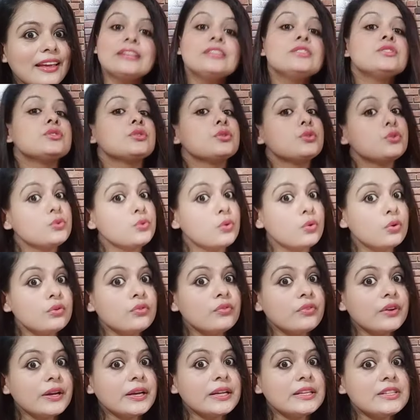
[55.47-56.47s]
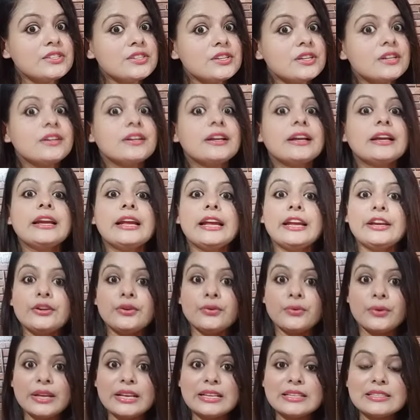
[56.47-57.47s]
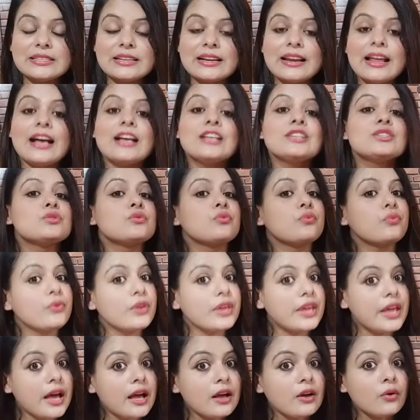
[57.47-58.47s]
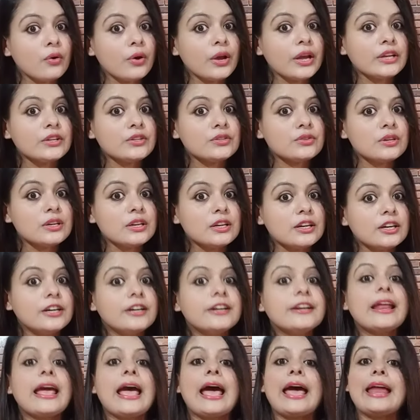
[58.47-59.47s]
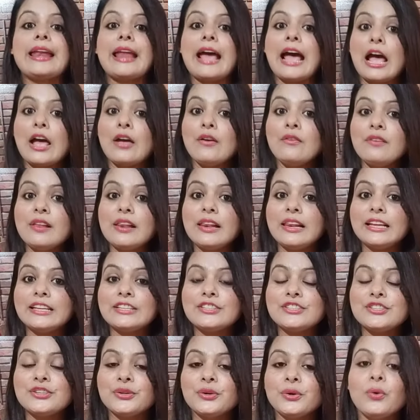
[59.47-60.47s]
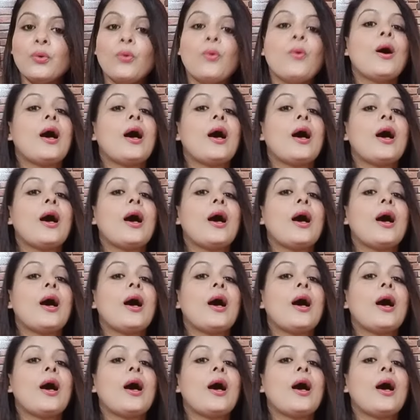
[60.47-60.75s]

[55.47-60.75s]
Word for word: so don't worry children in today's class we are going to learn and i will let you know